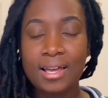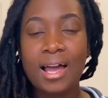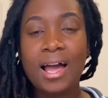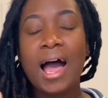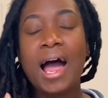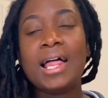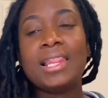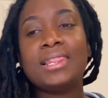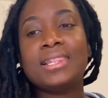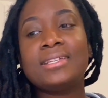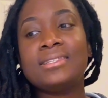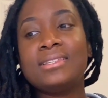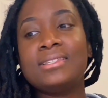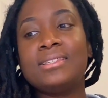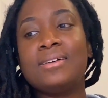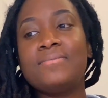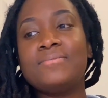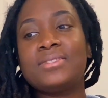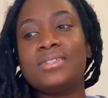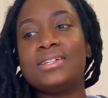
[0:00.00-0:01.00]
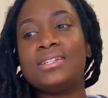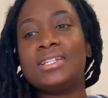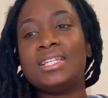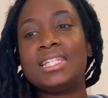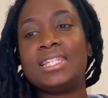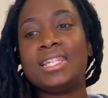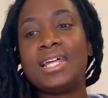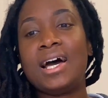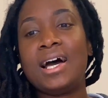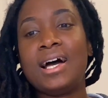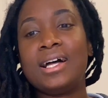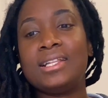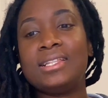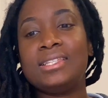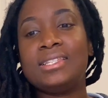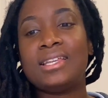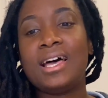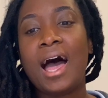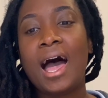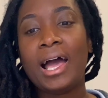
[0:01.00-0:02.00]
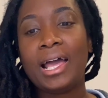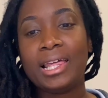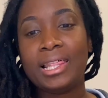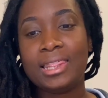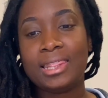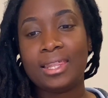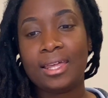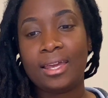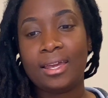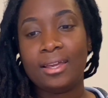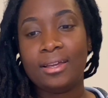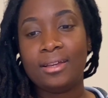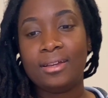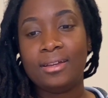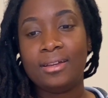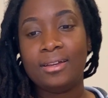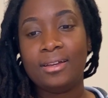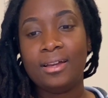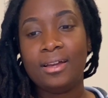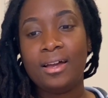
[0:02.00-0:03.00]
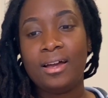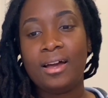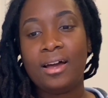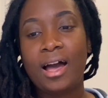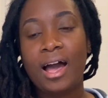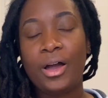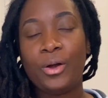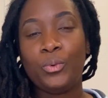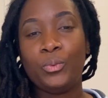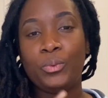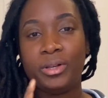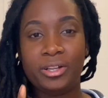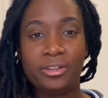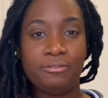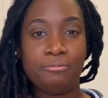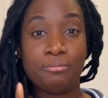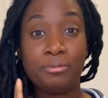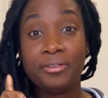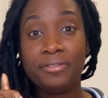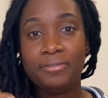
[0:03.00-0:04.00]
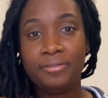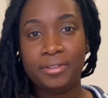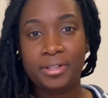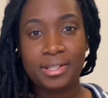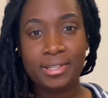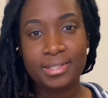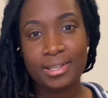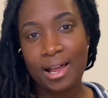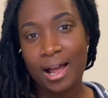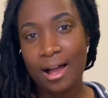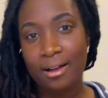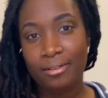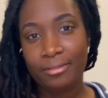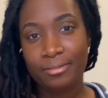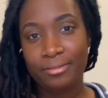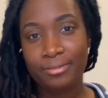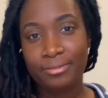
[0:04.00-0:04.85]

and this is something that I think I would have preferred to have,